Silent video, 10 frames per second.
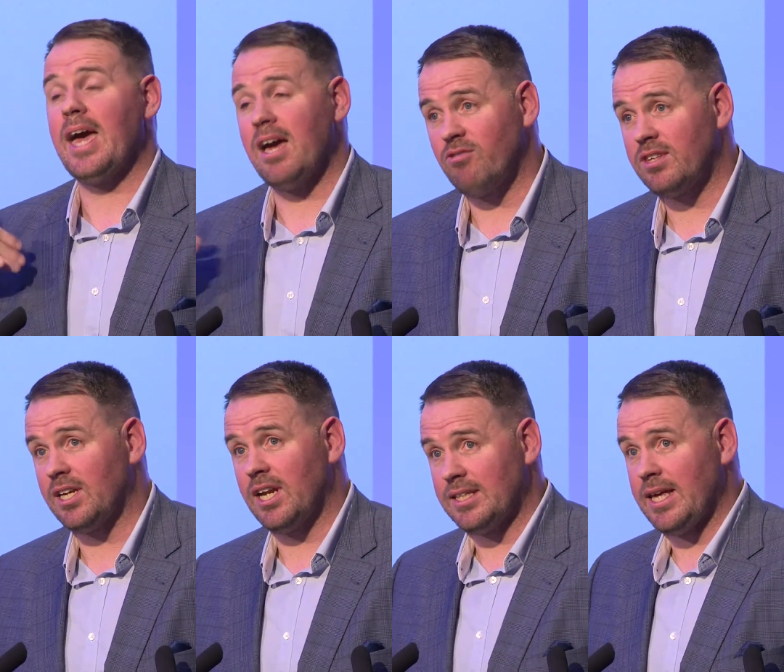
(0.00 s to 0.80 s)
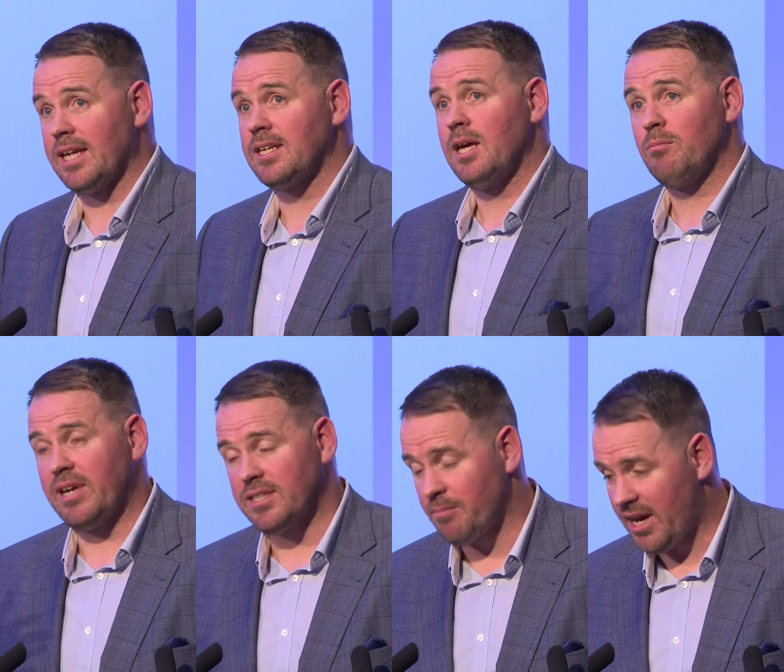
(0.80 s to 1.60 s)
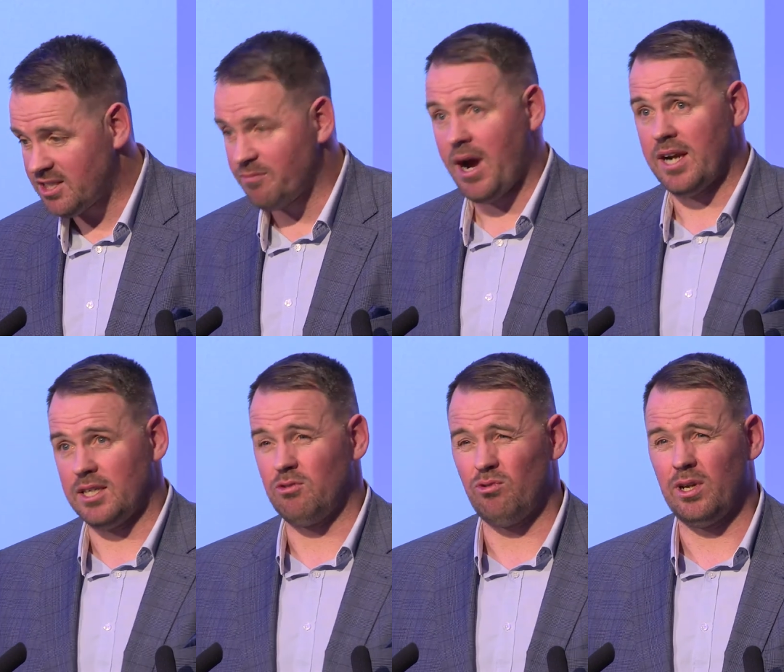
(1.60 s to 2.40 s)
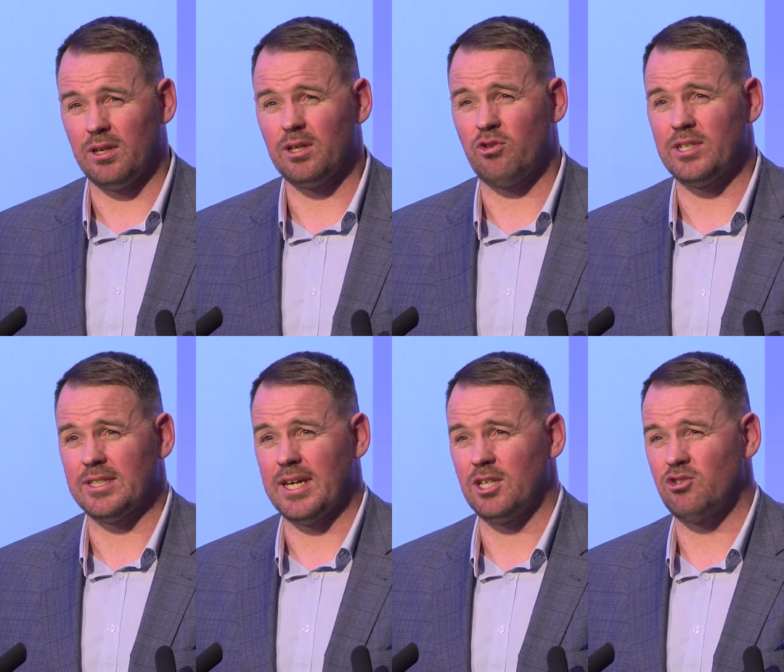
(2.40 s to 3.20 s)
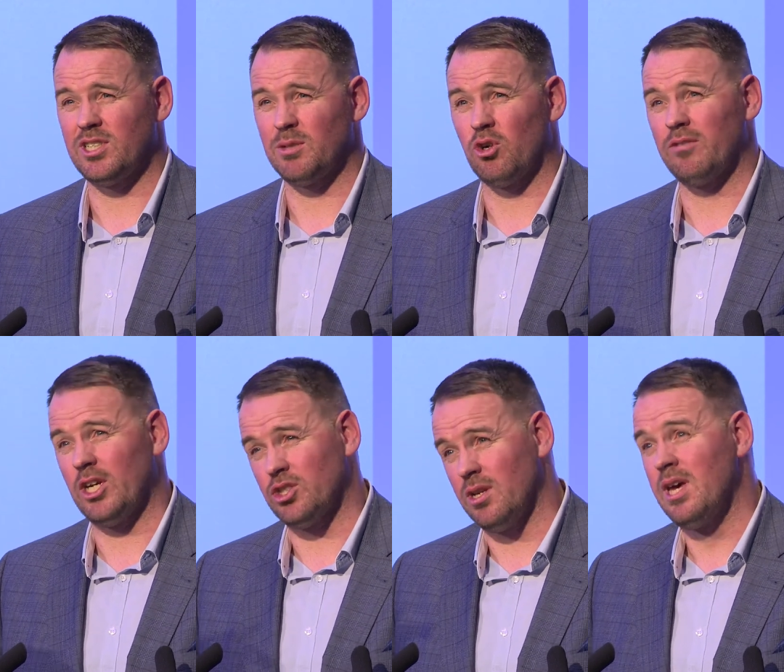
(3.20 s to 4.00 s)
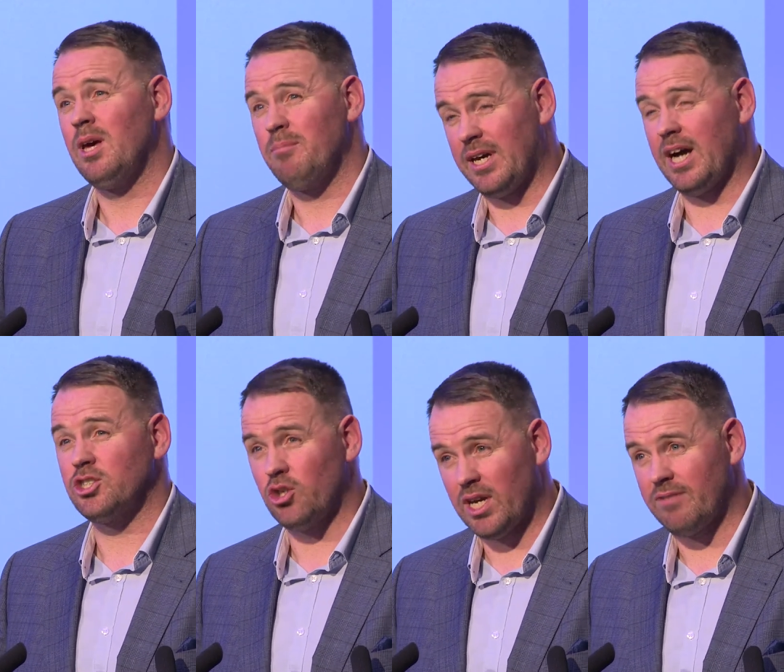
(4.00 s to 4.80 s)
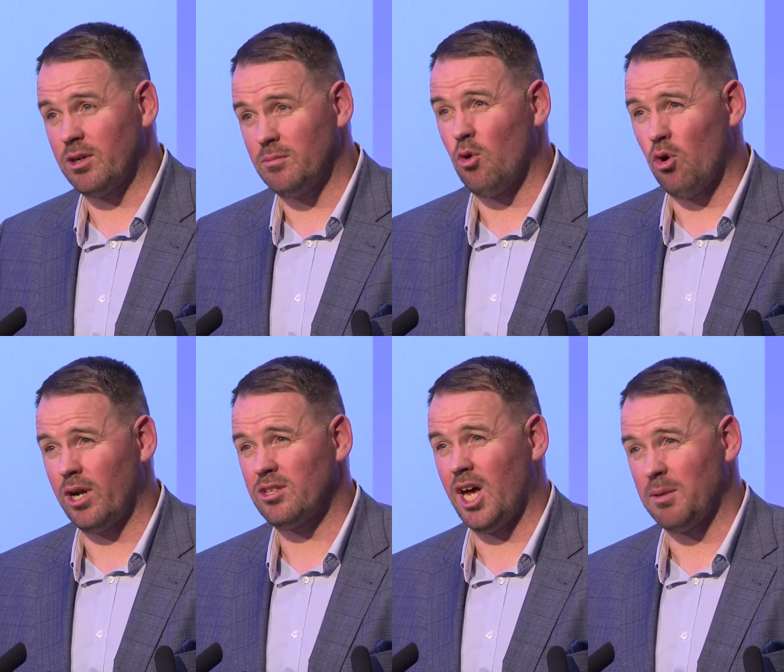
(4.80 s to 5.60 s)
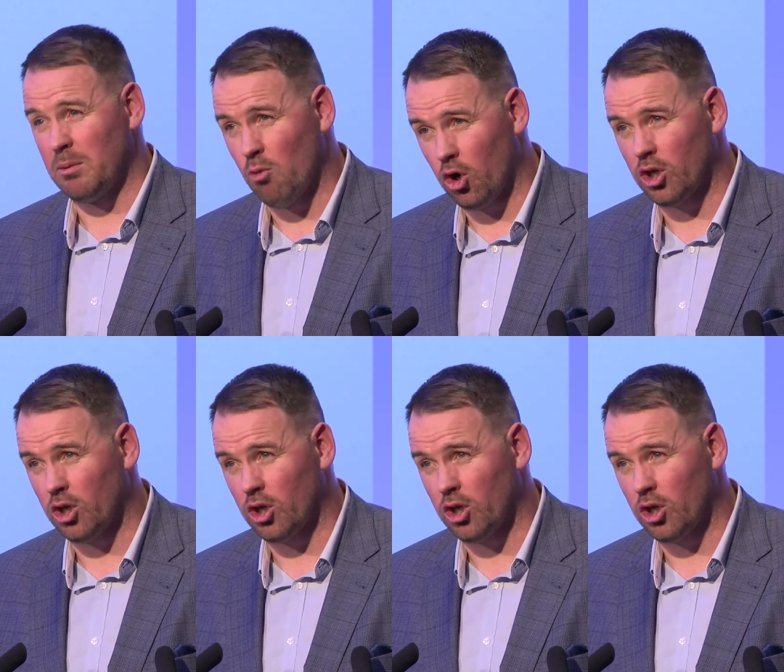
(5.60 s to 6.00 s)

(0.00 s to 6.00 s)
Everything like that plays a massive part in increasing that intrinsic motivation because you're giving them more autonomy, more